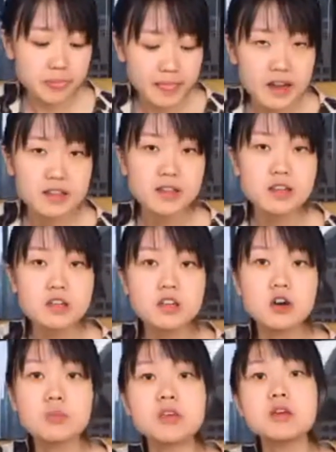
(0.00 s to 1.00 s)
And
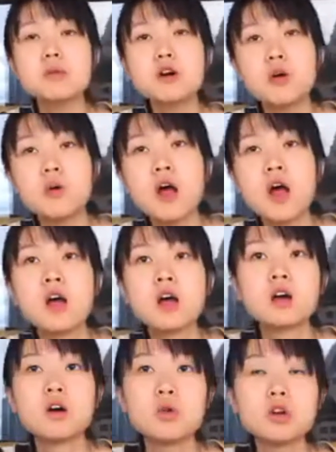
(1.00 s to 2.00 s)
then, people,
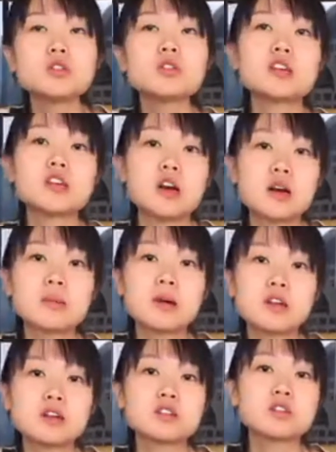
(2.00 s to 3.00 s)
what do they talk about
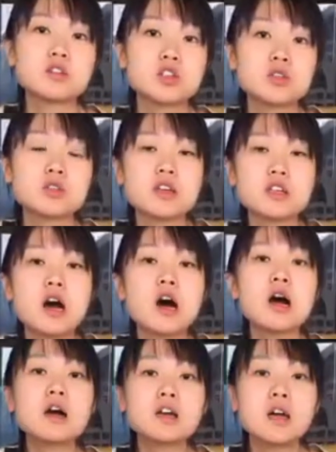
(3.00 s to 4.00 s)
on social? They talk